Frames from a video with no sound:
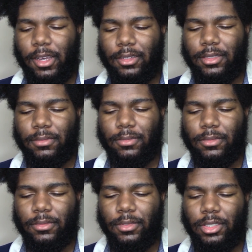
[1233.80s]
some
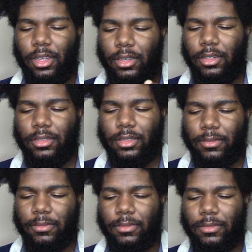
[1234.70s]
struggles,
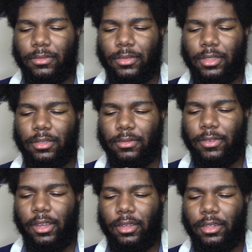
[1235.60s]
some
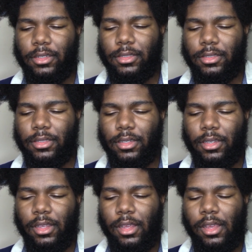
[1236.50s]
failures,
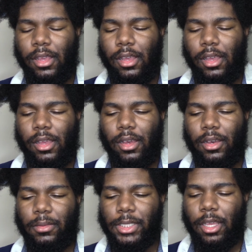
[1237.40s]

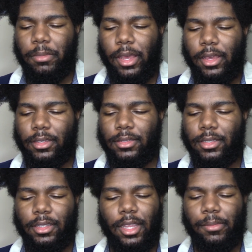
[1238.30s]
setbacks,
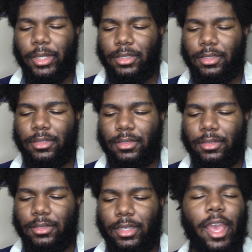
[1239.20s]
heat damage,
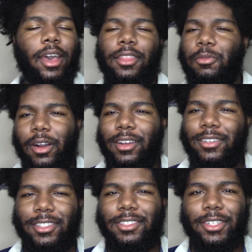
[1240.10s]
yeah, the water
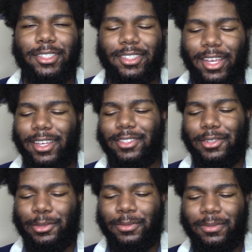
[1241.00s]
situation, yeah.
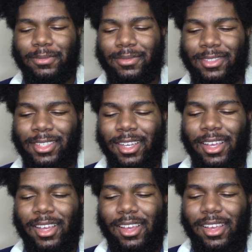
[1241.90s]
So
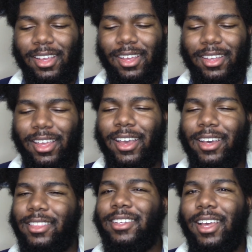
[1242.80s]
yeah,
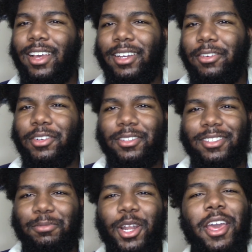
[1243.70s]
I think I covered
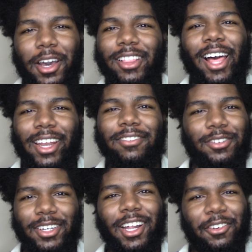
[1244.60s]
a lot of
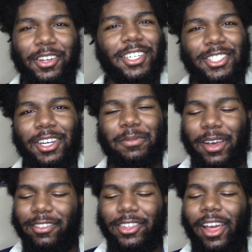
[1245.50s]
what I wanted to talk
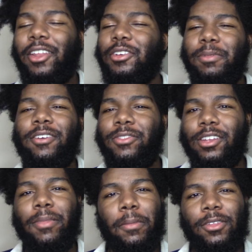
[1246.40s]
about in the video. I know the
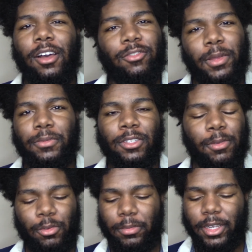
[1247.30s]
video might be long for some
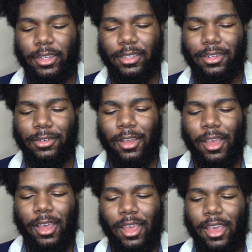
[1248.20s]
people, but you know,
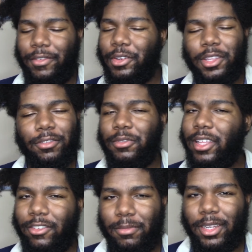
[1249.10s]
if you
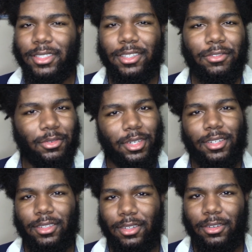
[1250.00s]
want information, if you want
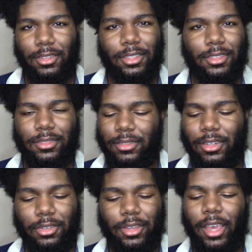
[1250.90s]
to, you know, listen, you
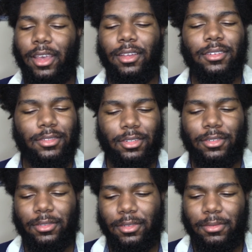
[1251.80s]
know, you can.
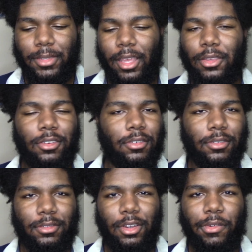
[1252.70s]
So thank you,
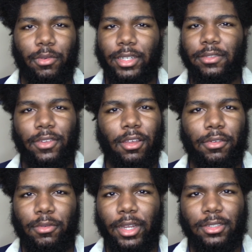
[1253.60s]
you know, for watching the video. If
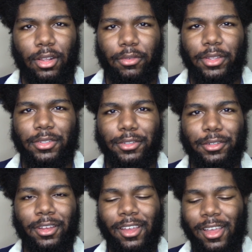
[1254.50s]
you watched it all the way
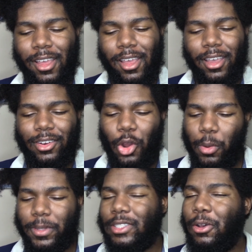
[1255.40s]
through, you know,
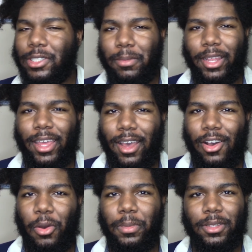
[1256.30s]
hope this helps somebody
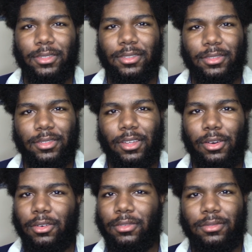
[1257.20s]
out. Hope this, you
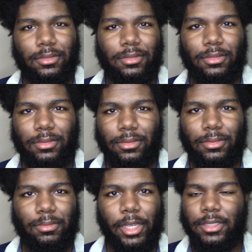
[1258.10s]
know,
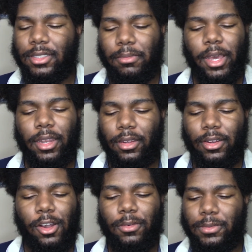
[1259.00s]
blesses somebody or
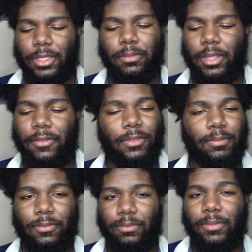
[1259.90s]
helps them in
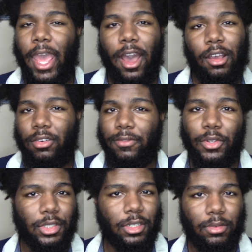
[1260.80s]
the now or in the
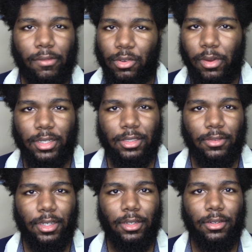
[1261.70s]
future whenever you watch this
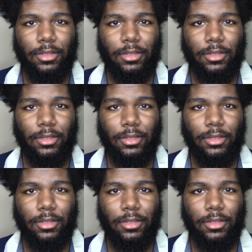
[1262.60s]
video.